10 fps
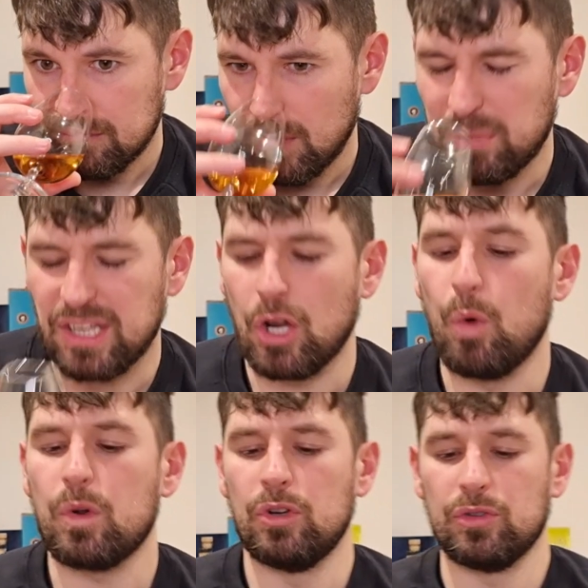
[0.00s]
A bit of
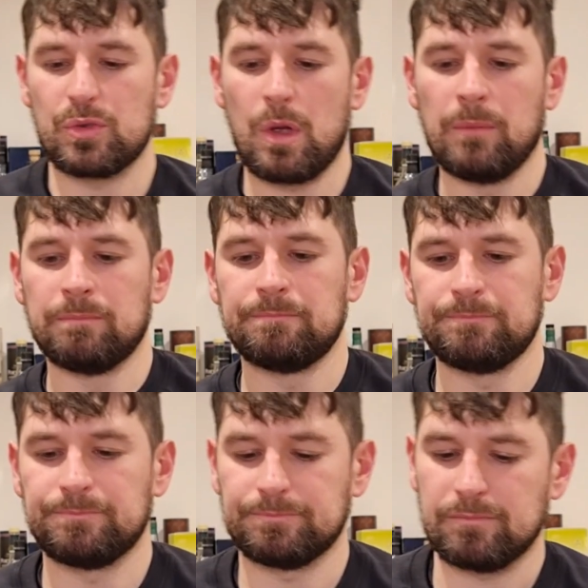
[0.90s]
coconut as well.
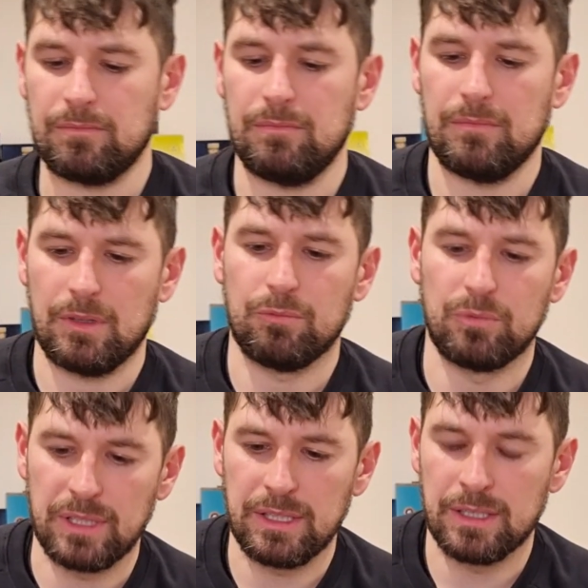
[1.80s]

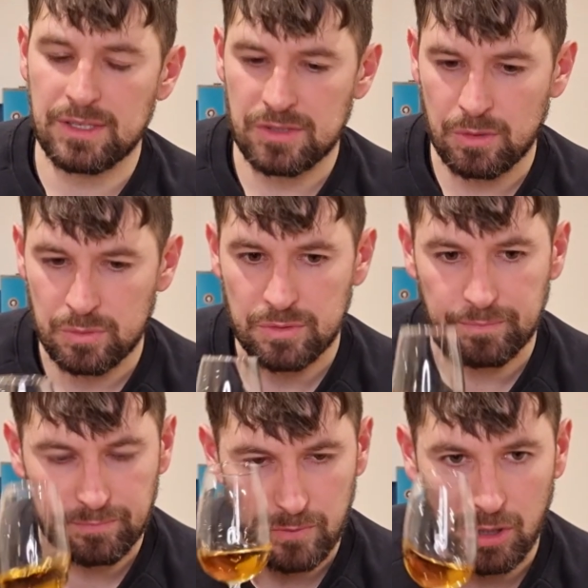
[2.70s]
Really nice
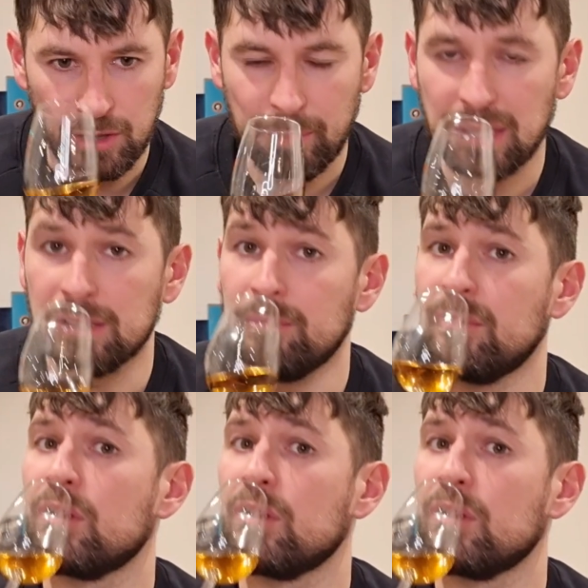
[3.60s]
nose. On the palate.